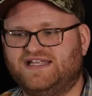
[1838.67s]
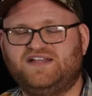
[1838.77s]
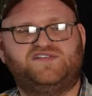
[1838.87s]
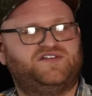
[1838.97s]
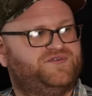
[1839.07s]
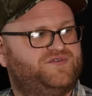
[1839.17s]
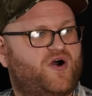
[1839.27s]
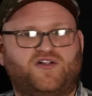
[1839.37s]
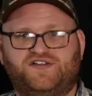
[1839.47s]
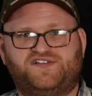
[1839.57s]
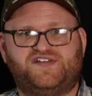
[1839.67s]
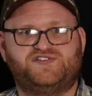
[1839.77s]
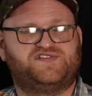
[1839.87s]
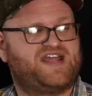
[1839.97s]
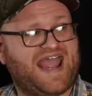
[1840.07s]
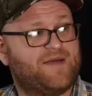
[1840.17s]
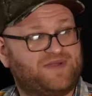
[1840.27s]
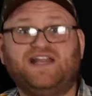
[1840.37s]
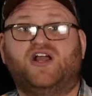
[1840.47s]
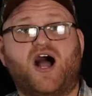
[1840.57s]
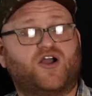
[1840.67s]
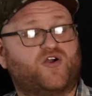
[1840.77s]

It leads to all the decisions that happen in